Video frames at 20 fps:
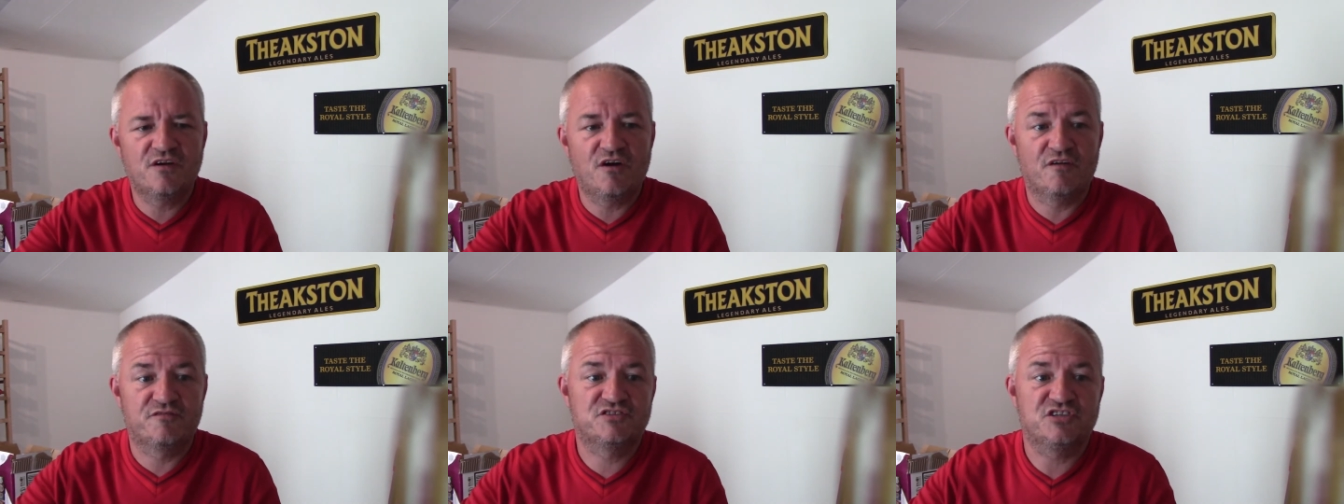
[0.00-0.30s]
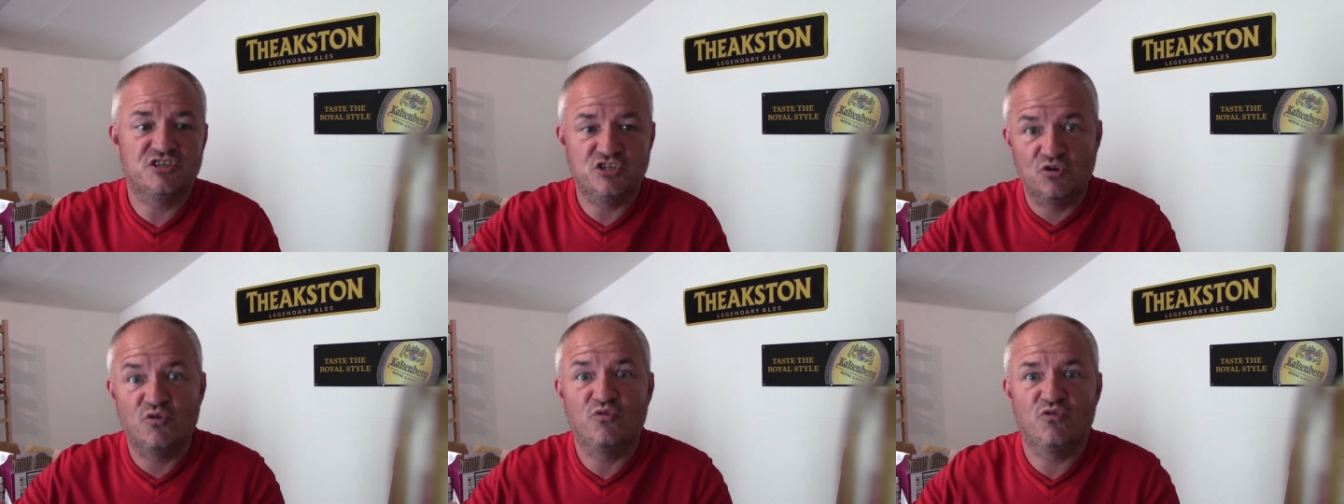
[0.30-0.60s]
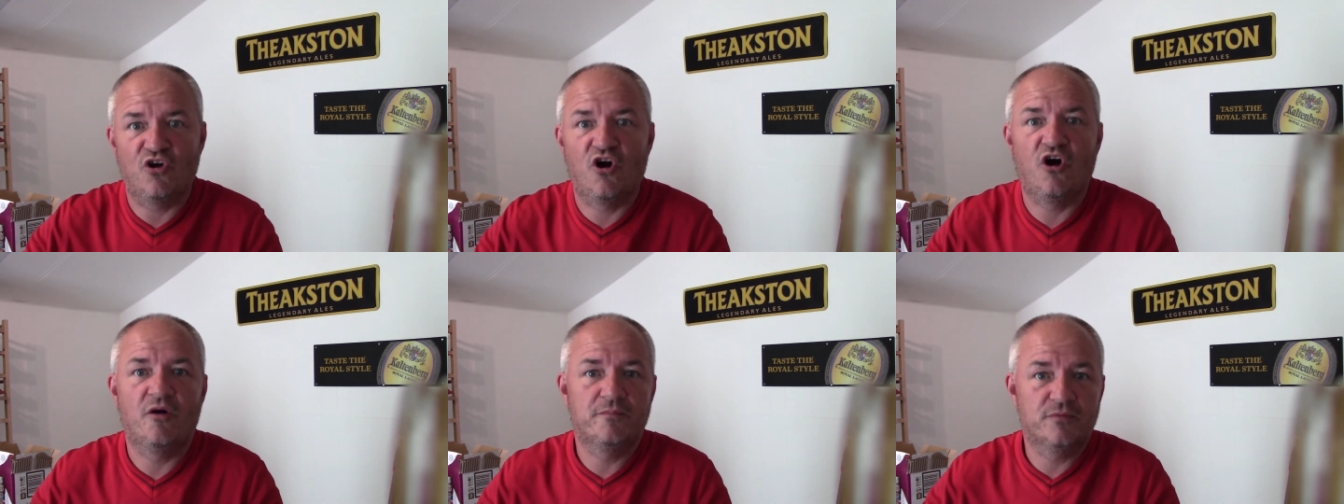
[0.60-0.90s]
Obviously you're
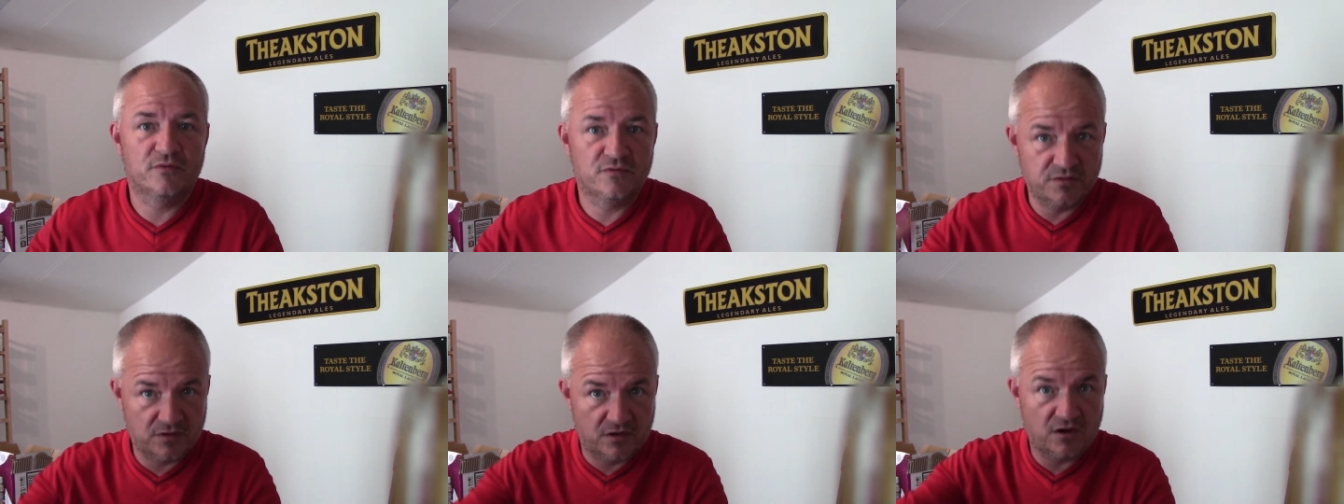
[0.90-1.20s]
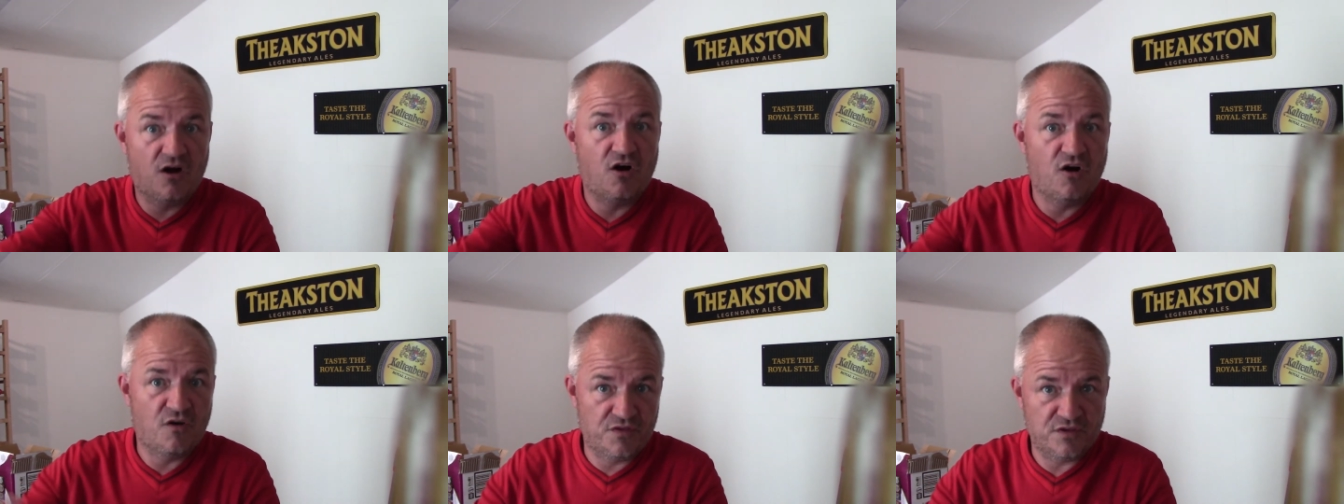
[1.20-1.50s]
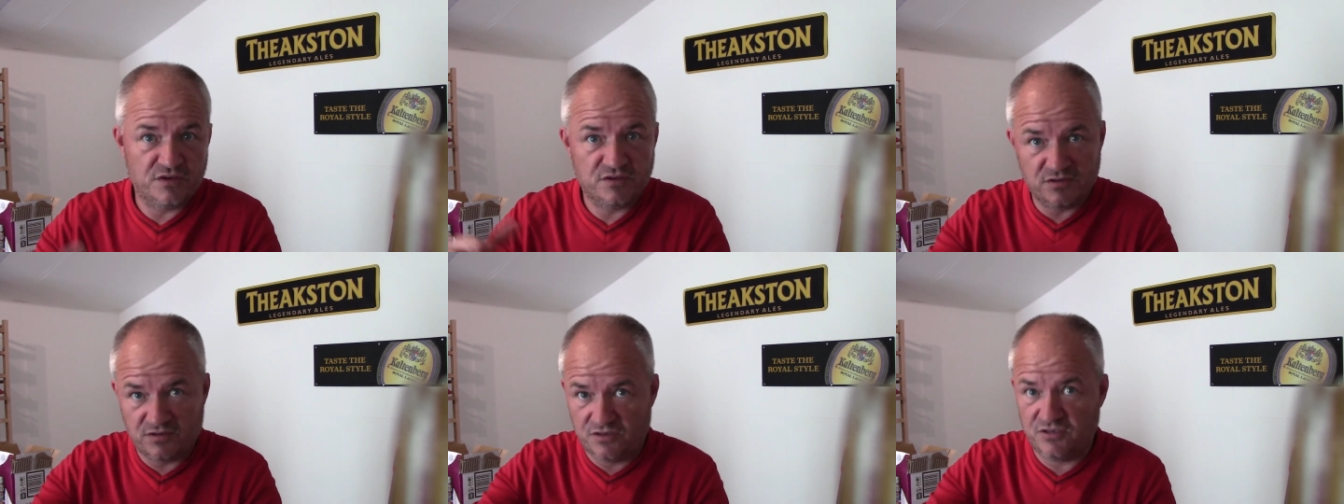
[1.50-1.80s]
not, but the car
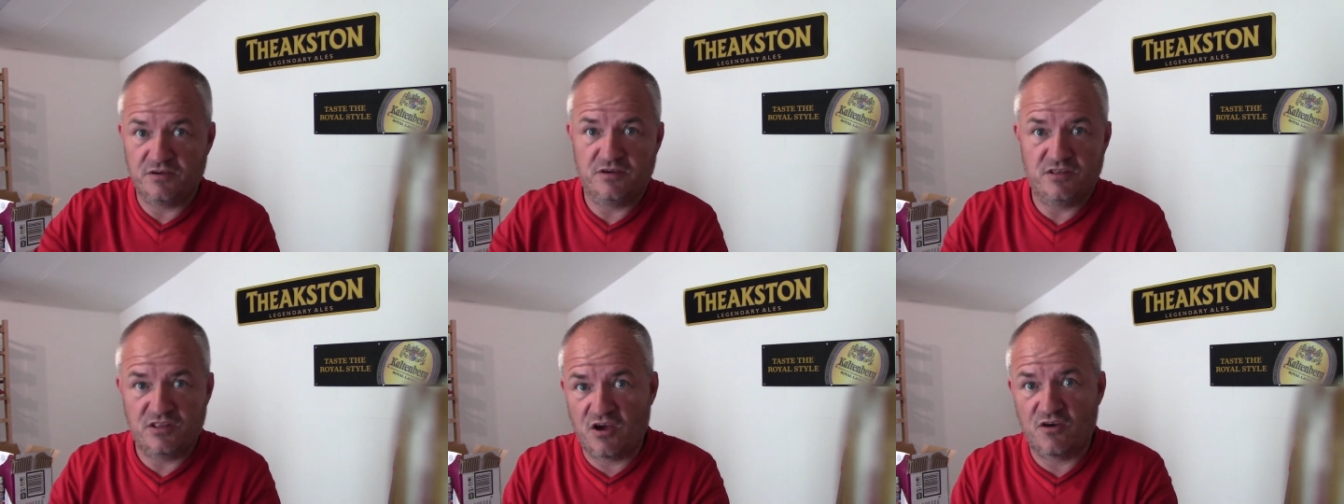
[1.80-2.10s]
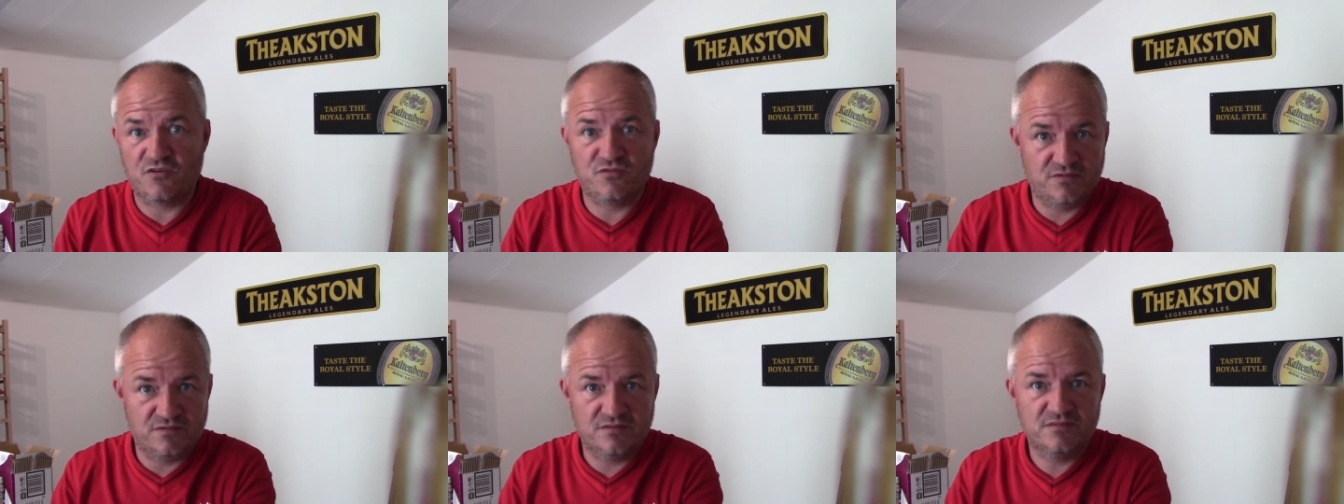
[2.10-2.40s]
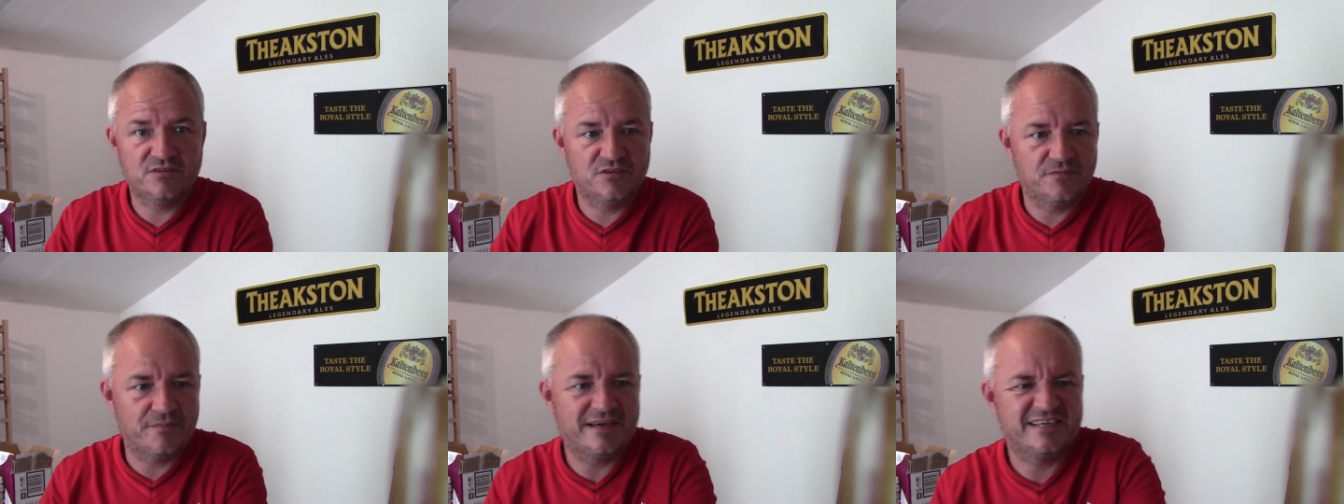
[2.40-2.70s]
that, you know,
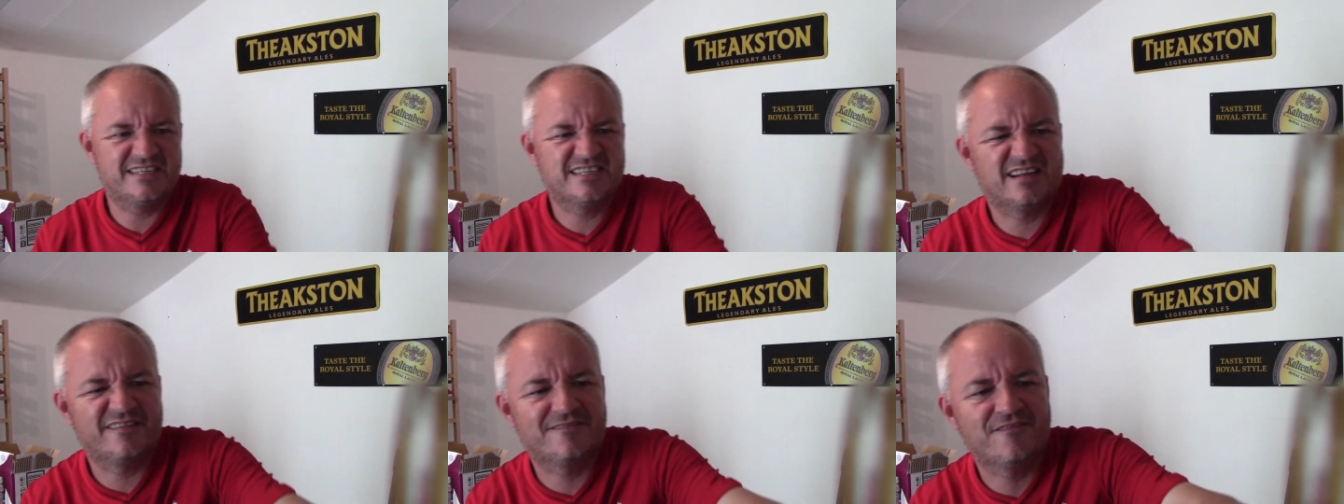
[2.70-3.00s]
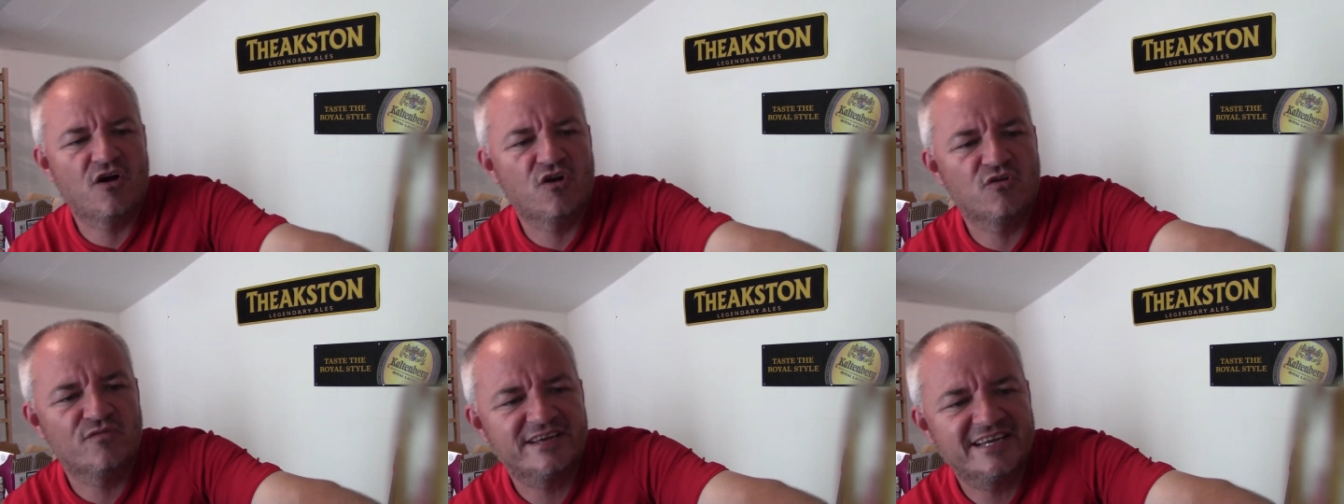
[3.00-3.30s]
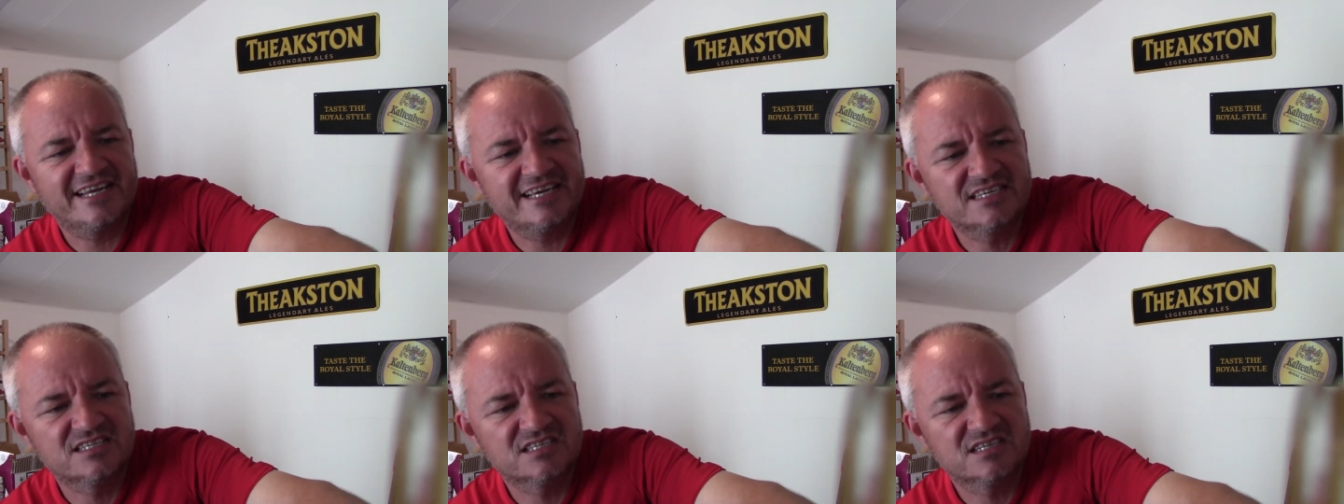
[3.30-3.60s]
you're basically following
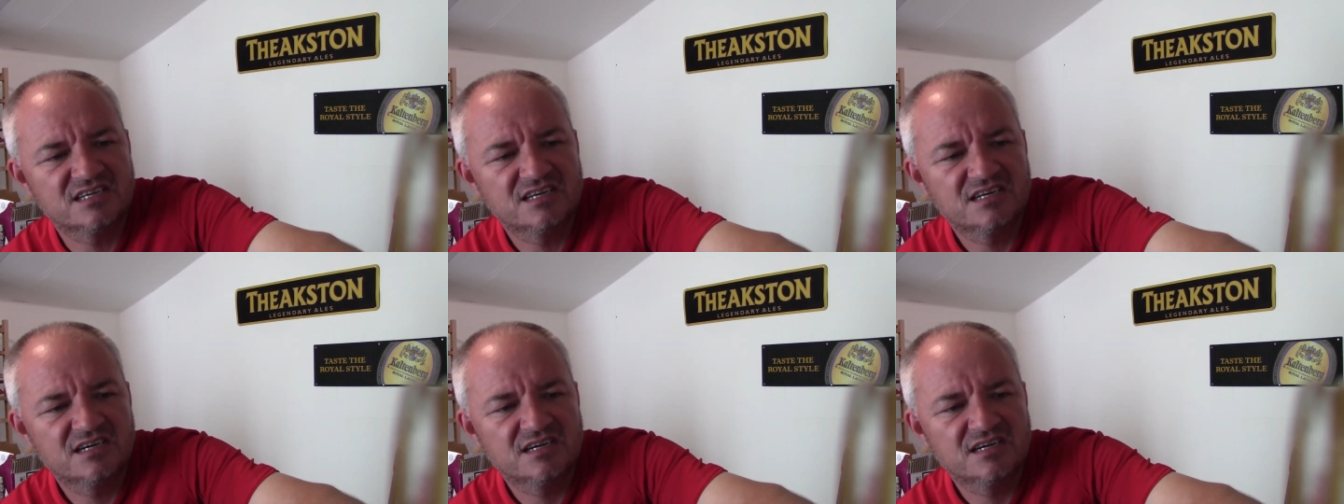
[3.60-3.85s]
is.